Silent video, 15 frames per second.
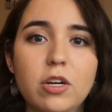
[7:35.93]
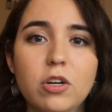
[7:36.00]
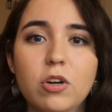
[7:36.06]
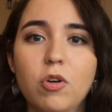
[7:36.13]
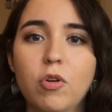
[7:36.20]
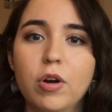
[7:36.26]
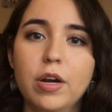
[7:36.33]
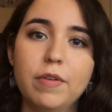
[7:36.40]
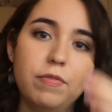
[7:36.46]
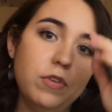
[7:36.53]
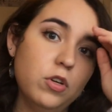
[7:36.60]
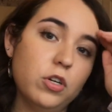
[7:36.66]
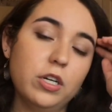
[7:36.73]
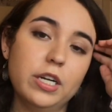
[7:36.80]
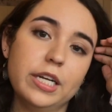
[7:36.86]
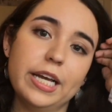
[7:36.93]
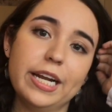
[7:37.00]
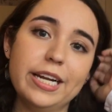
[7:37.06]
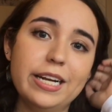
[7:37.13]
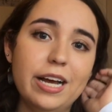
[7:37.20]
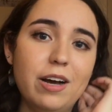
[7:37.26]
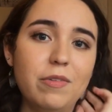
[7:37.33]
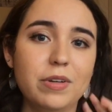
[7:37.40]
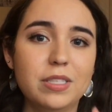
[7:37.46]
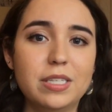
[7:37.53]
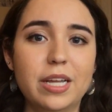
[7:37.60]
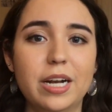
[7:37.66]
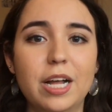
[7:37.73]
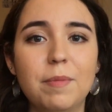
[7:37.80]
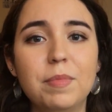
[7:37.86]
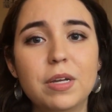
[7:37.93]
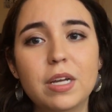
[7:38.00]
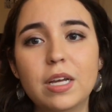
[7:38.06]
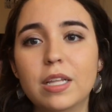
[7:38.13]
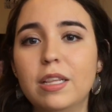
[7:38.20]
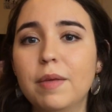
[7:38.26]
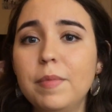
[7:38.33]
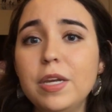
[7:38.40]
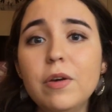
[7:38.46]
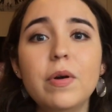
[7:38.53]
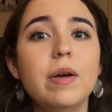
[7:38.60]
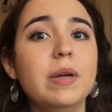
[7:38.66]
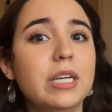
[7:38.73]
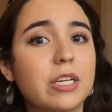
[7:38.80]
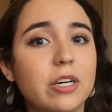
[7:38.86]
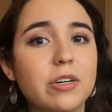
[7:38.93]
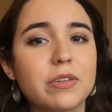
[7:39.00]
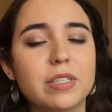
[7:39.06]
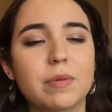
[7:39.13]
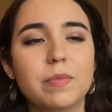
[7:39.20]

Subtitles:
or if you're gonna get it now and set it up, let me know how it goes.